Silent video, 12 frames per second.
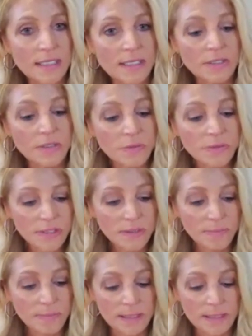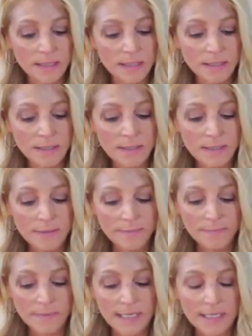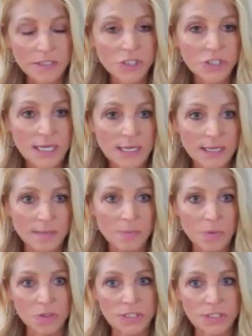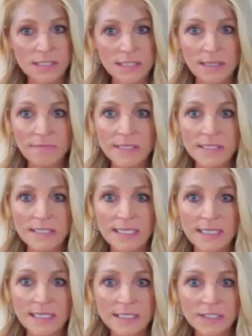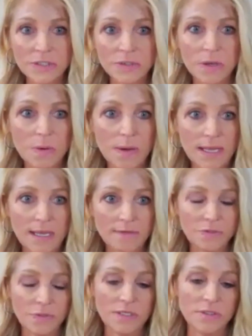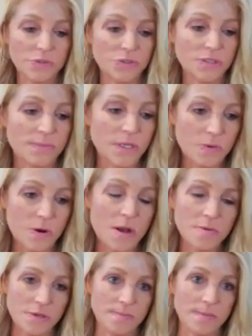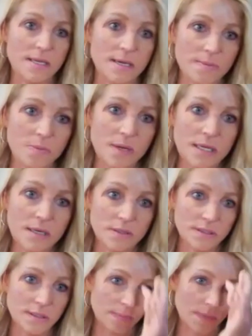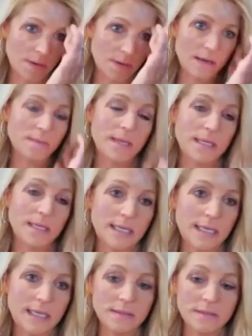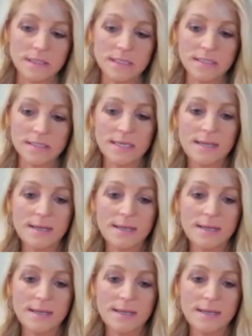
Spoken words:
it used to be like shame or just even digging into, oh, I have triggers. There's something wrong with me. I'm weak or something. How come I can't handle this?